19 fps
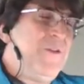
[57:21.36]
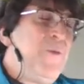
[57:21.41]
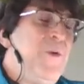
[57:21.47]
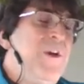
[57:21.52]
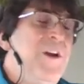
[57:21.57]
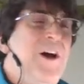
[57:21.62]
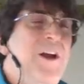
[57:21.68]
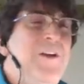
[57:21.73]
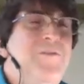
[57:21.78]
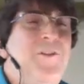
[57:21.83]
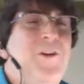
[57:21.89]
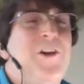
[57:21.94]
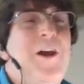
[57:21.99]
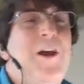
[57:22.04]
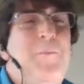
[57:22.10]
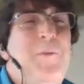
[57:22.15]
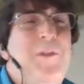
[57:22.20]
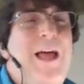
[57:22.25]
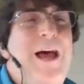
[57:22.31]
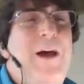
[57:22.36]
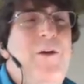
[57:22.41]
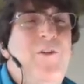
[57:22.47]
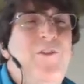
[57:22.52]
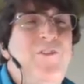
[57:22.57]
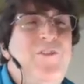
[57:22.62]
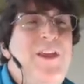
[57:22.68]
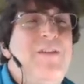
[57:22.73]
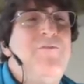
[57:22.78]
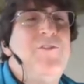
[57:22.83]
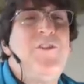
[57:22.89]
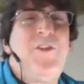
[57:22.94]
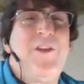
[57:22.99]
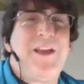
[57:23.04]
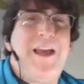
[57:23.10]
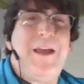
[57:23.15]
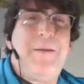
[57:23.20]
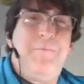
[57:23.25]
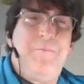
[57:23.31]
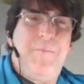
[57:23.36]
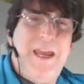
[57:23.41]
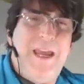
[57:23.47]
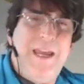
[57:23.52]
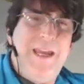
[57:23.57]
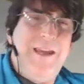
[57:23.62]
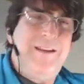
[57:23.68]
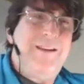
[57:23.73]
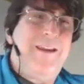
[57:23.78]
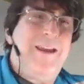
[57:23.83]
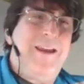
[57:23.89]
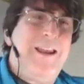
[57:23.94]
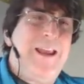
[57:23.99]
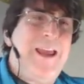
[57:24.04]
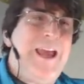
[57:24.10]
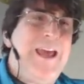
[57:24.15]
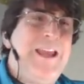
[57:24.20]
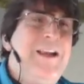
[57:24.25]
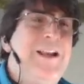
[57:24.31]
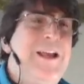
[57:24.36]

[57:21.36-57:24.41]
but I'm not, it's a 10-year-old kid. I'm just letting him go.